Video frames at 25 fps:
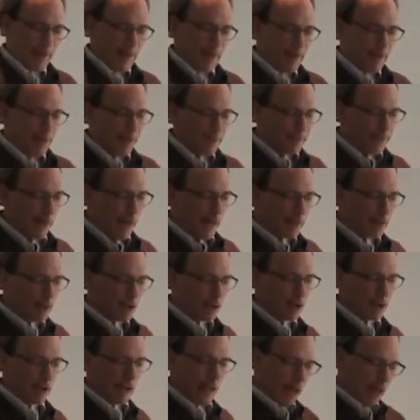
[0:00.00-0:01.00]
The final
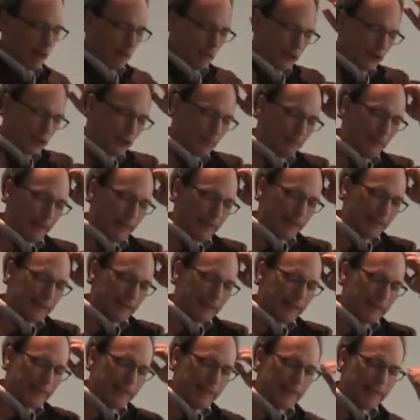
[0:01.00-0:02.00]
slot was spent
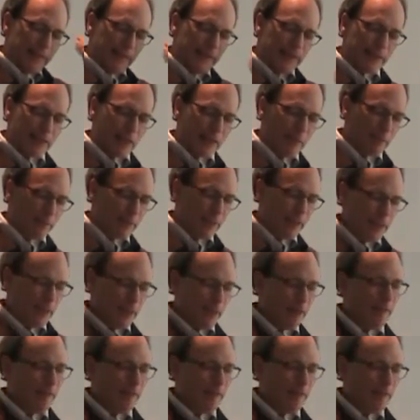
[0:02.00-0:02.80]
in the company